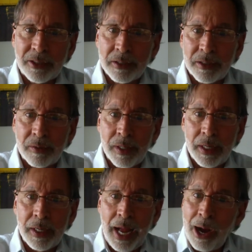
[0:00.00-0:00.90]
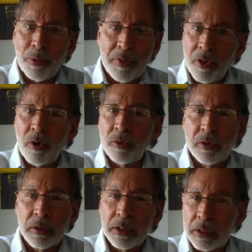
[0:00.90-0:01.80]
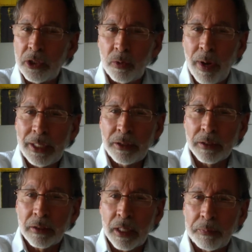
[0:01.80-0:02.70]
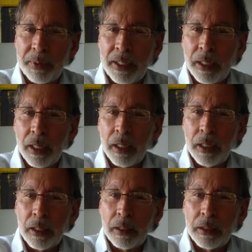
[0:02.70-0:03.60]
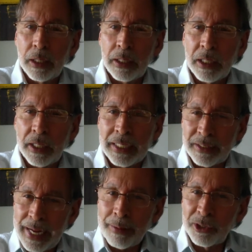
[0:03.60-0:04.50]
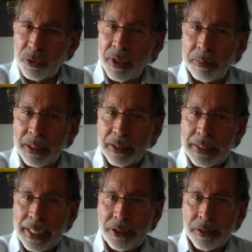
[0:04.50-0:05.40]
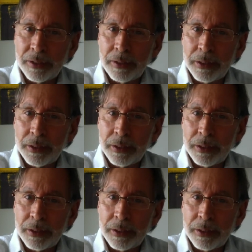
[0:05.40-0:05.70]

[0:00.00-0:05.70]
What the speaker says: So how are those situations going to establish rehabilitation?